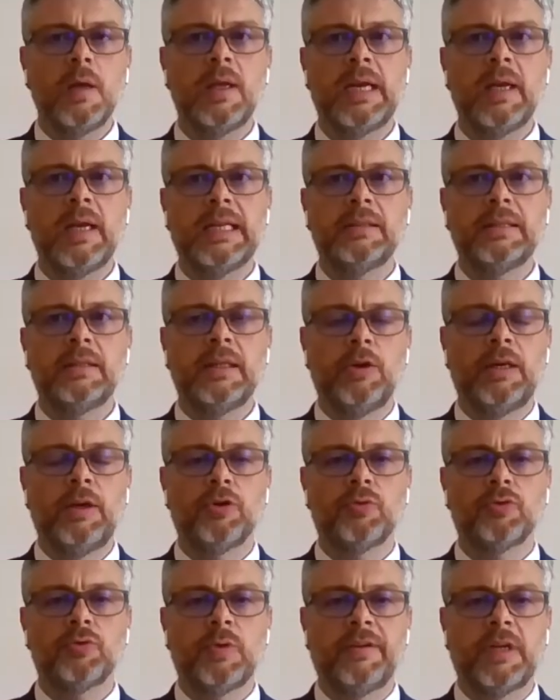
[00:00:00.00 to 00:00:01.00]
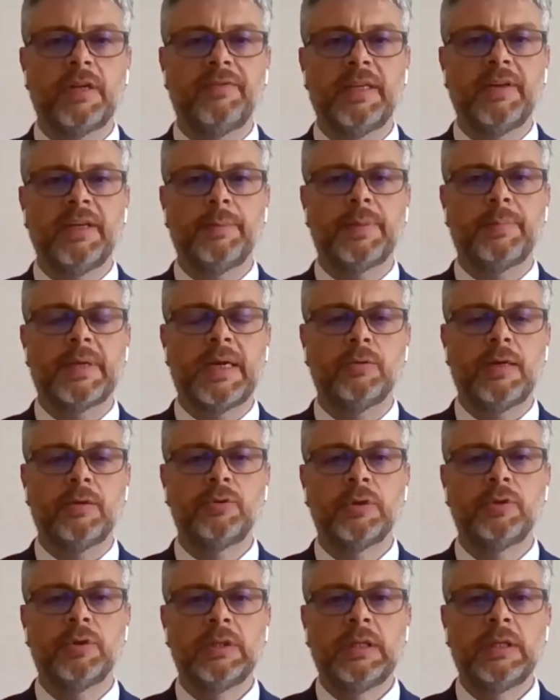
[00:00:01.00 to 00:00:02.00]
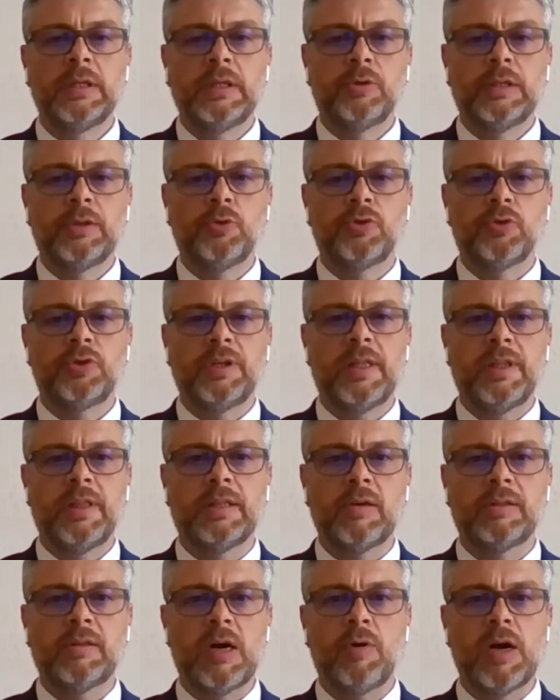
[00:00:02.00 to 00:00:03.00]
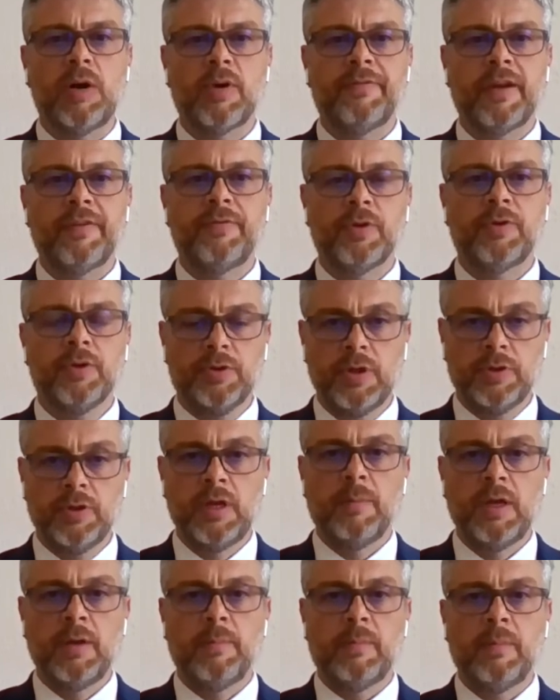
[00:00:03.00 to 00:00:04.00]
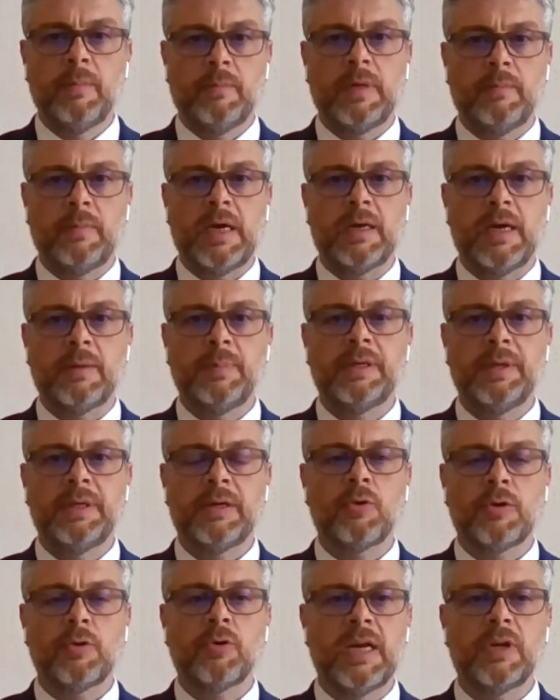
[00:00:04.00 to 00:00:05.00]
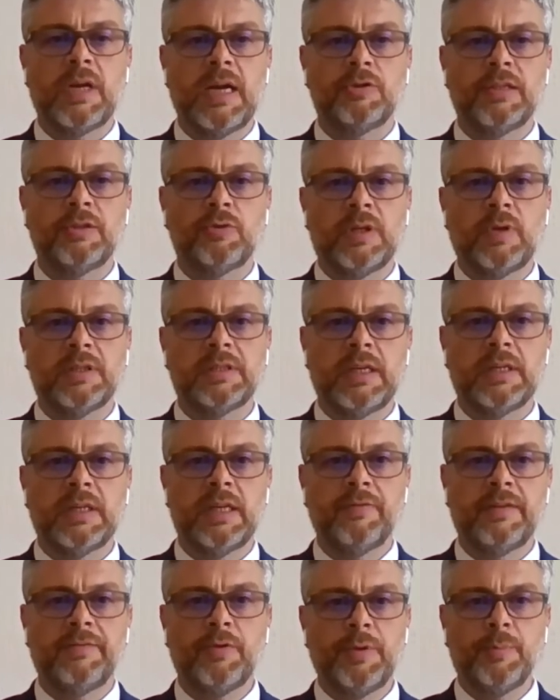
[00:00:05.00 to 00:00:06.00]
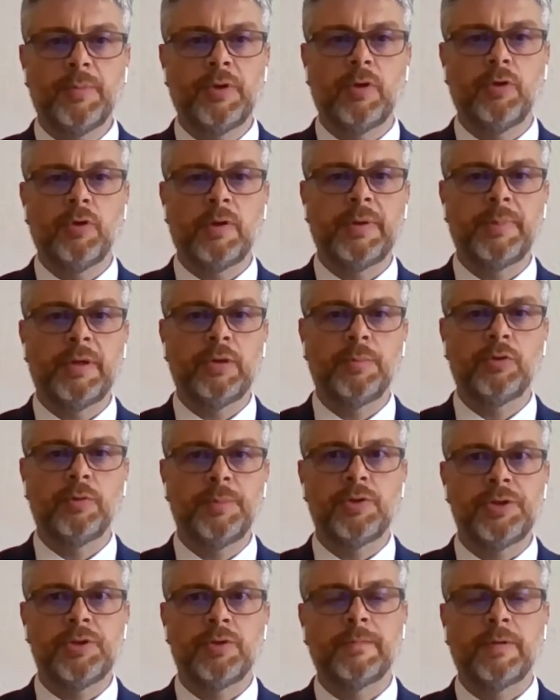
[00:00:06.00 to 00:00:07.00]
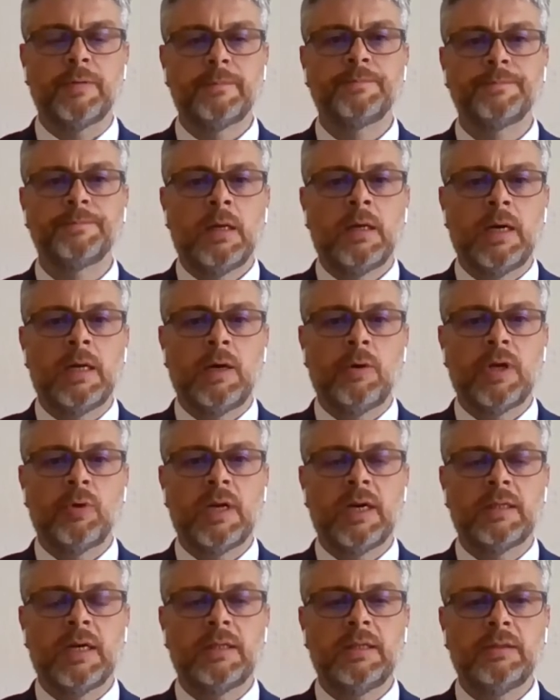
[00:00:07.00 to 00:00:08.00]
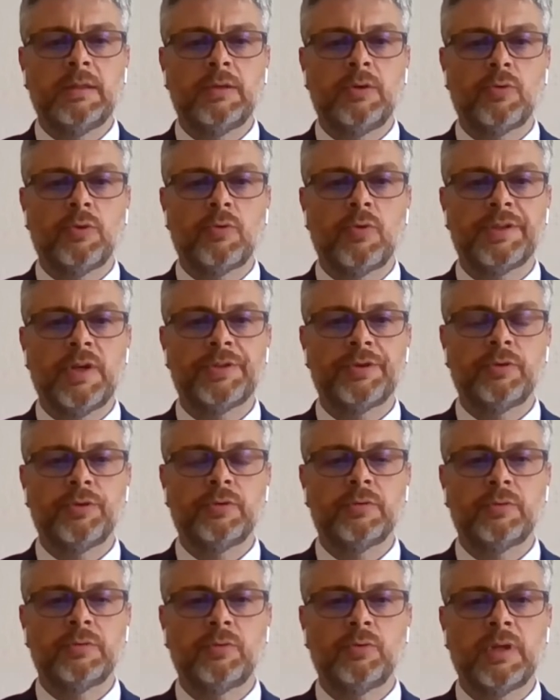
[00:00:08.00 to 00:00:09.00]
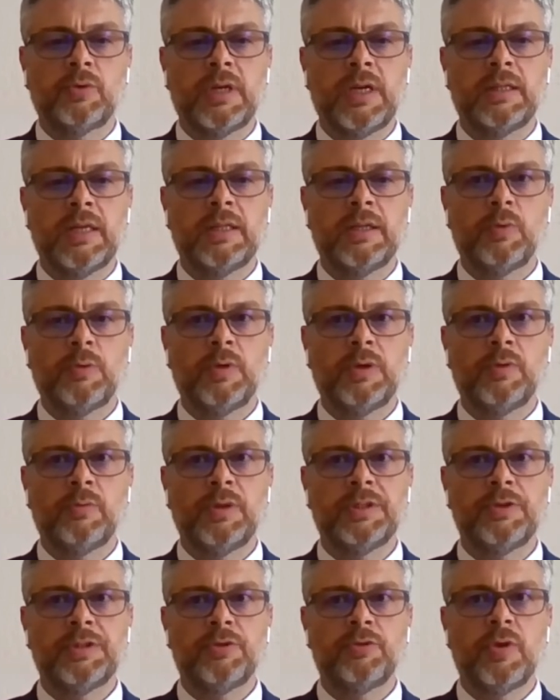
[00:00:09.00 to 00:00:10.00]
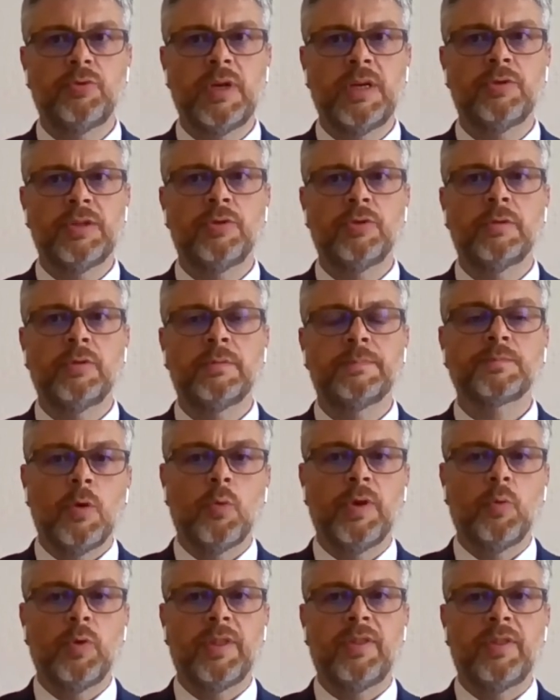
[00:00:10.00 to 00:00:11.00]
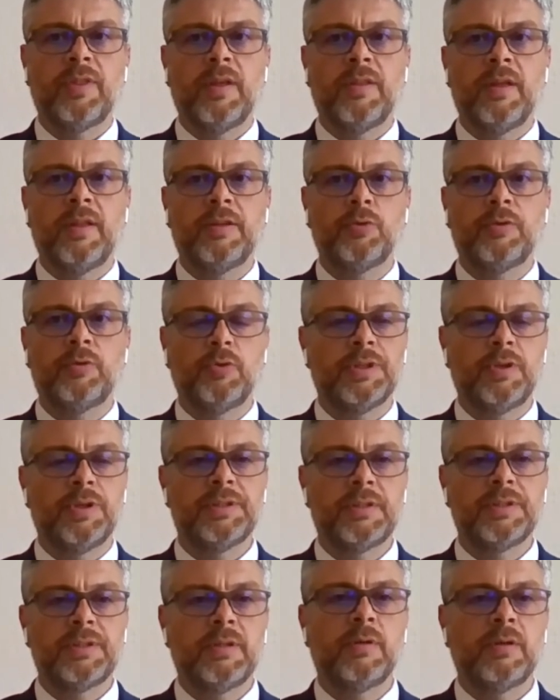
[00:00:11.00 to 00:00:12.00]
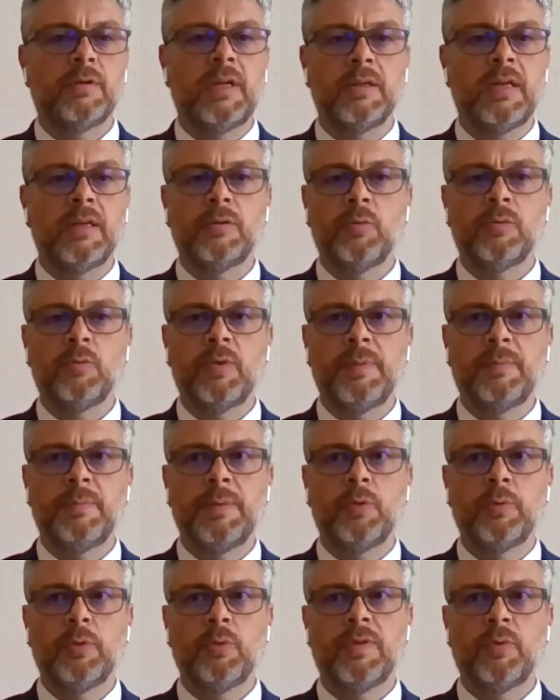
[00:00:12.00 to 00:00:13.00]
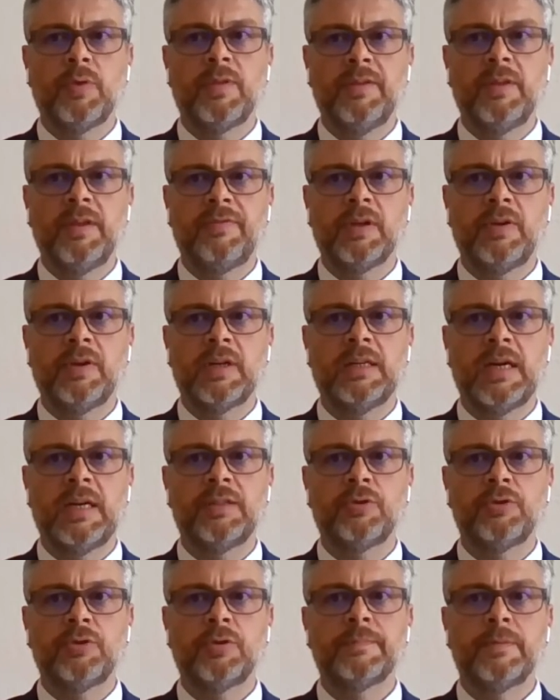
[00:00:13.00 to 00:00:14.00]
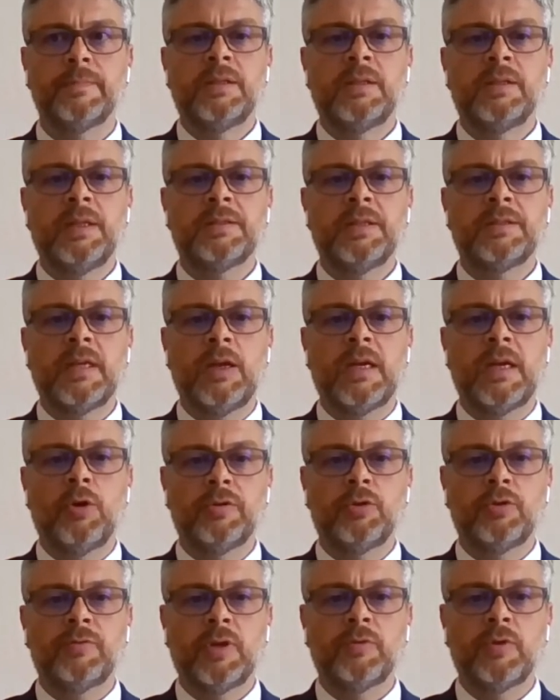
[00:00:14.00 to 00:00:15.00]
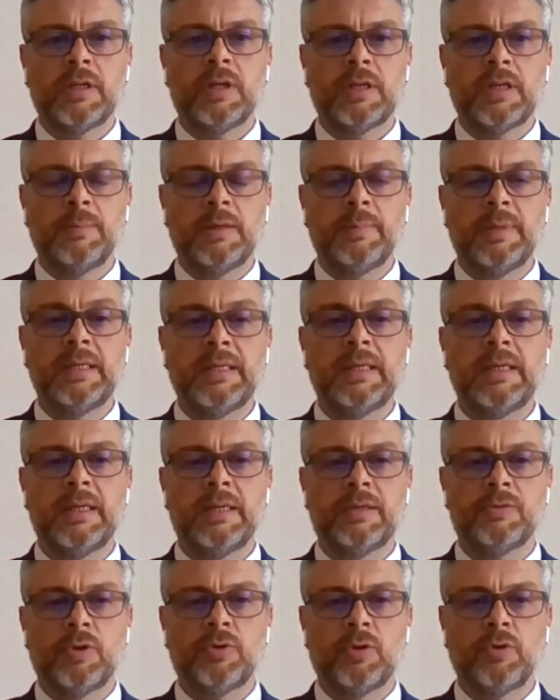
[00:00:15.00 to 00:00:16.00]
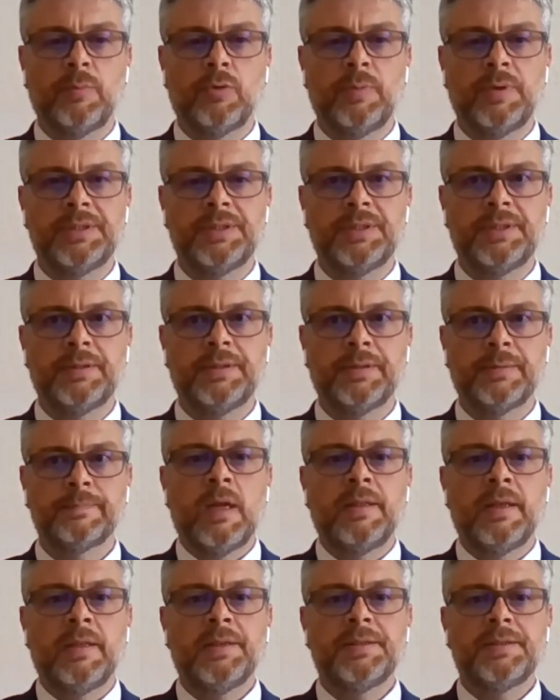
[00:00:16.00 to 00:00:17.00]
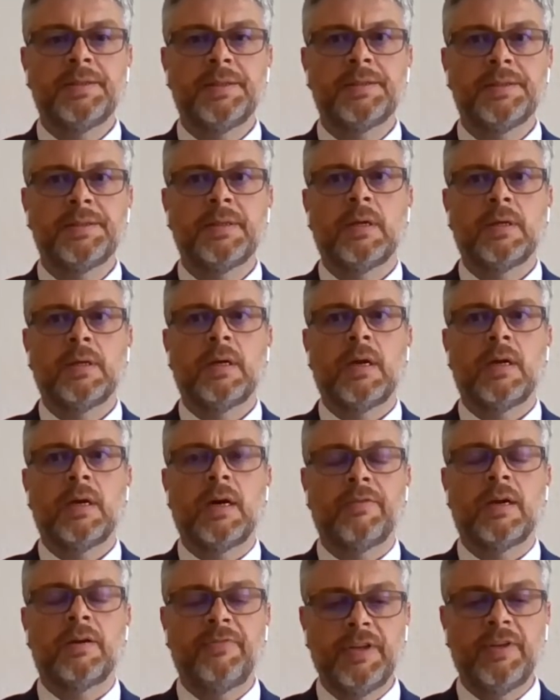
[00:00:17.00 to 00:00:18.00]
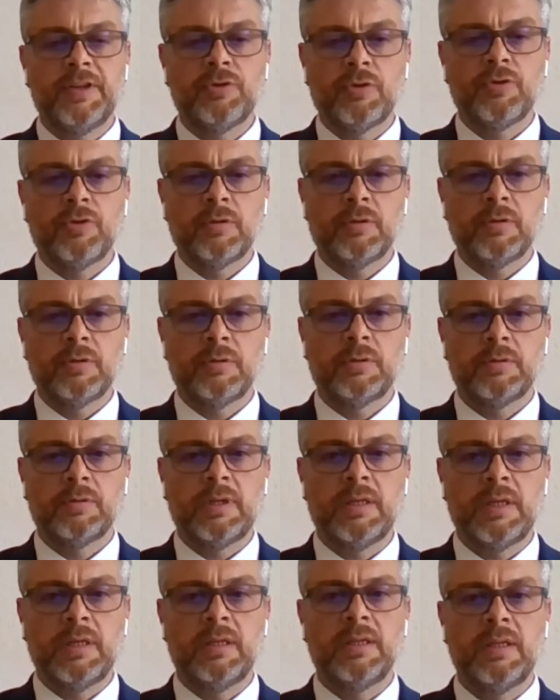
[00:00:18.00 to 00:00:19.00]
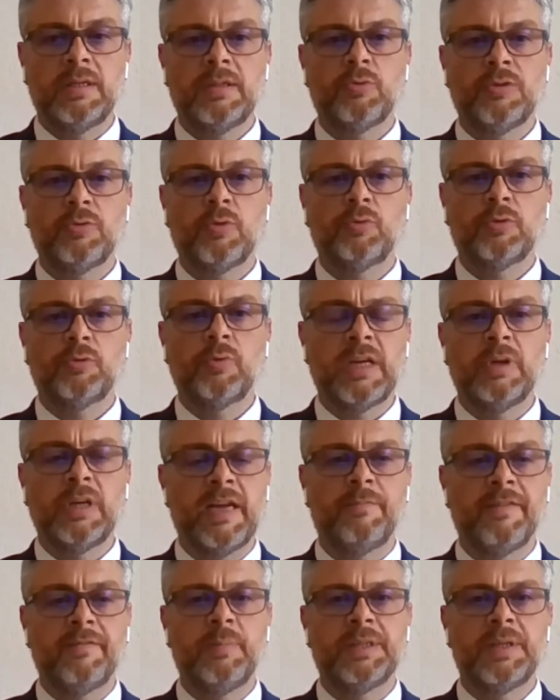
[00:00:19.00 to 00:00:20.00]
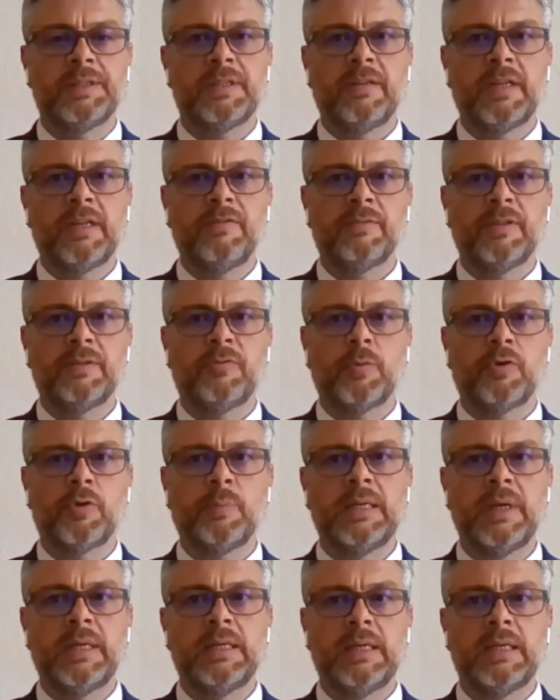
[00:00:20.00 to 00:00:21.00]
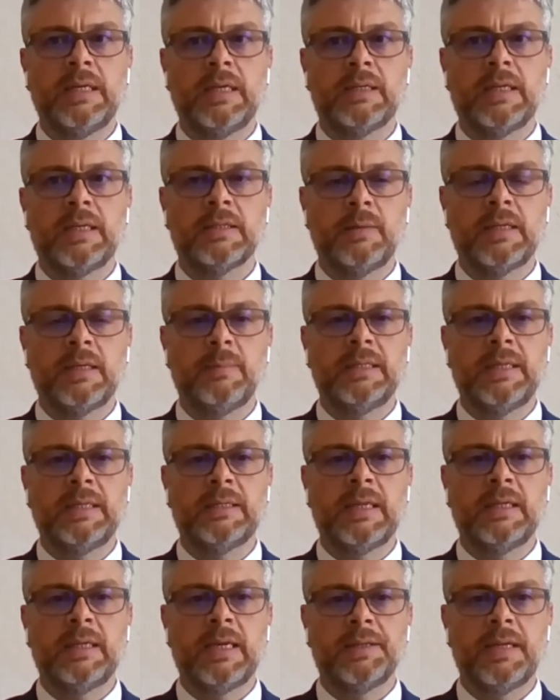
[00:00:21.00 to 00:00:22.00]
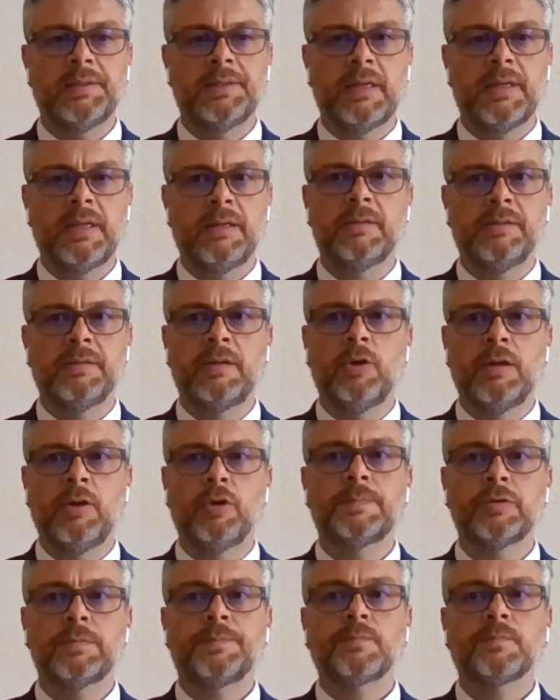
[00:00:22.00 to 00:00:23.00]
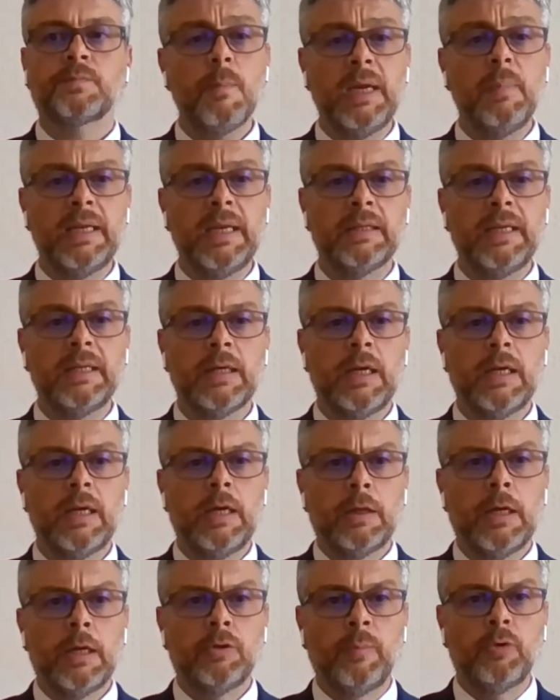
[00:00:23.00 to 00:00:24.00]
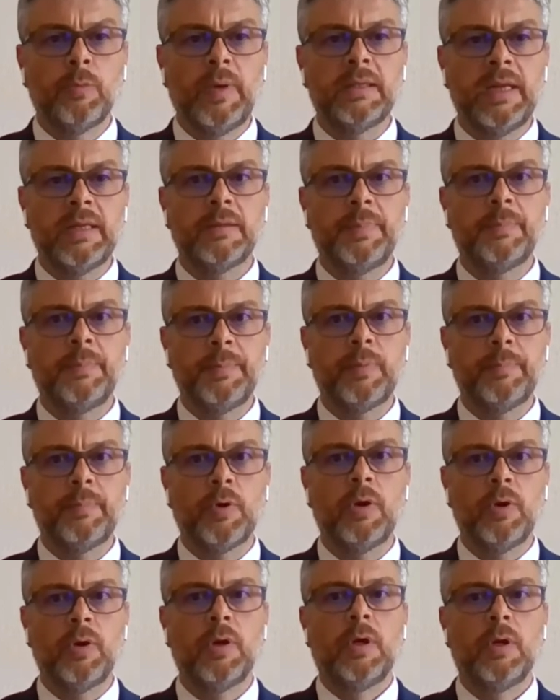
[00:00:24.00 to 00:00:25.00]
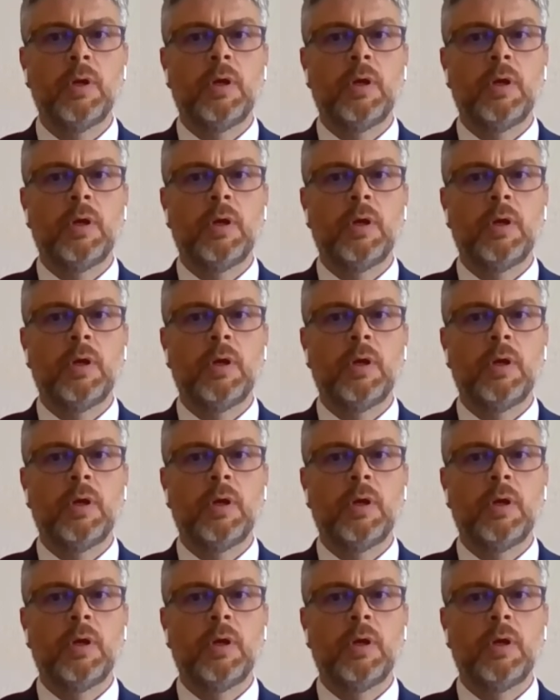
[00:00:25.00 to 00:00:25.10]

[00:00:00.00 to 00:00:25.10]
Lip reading: Here in Tilos, we are very proud to see that our efforts are being recognized once again from the European Commission. Now, regarding your question, to create a win-win situation with the tourist and with people with different culture, it needs a lot of work and many years to accomplish it. And this is our vision, and this is what we have been serving for many years and many decades here in Tilos, meaning to blend people